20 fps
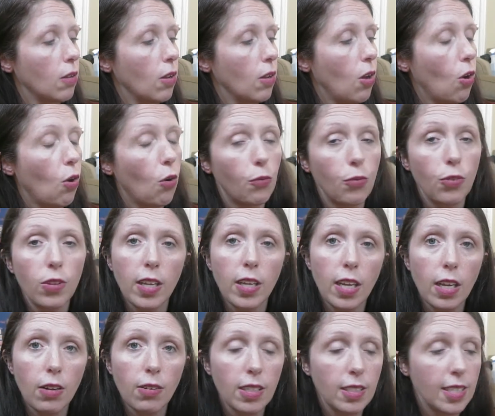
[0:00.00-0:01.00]
hopefully
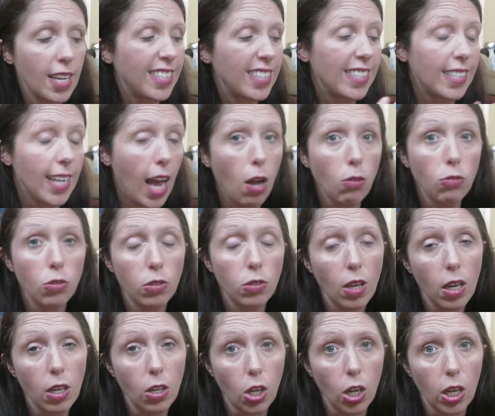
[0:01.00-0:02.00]
he reads. It sounds
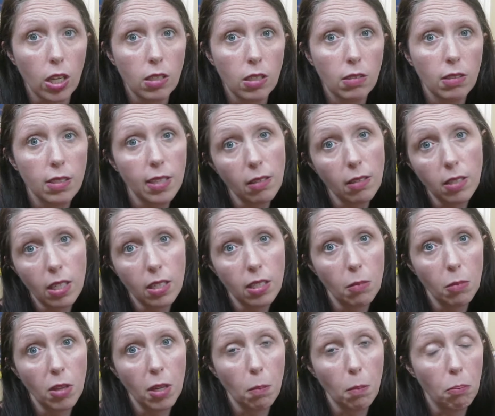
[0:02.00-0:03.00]
good. It sounds like
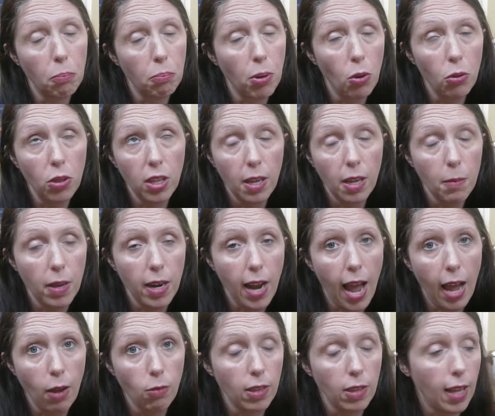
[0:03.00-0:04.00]
something both him and
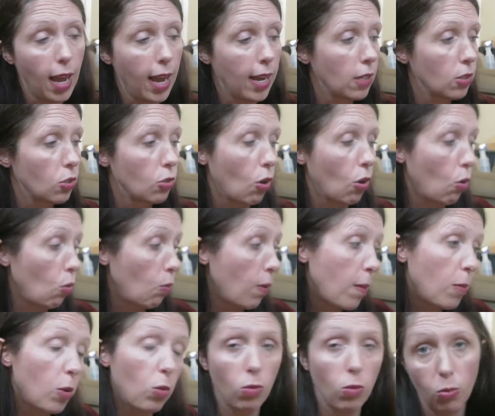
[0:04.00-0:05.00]
I would like, so
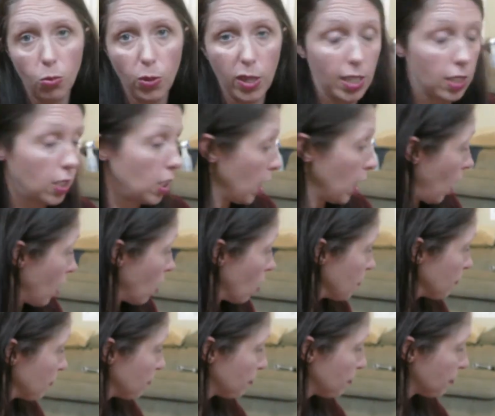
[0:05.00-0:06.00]
maybe we'll read it together.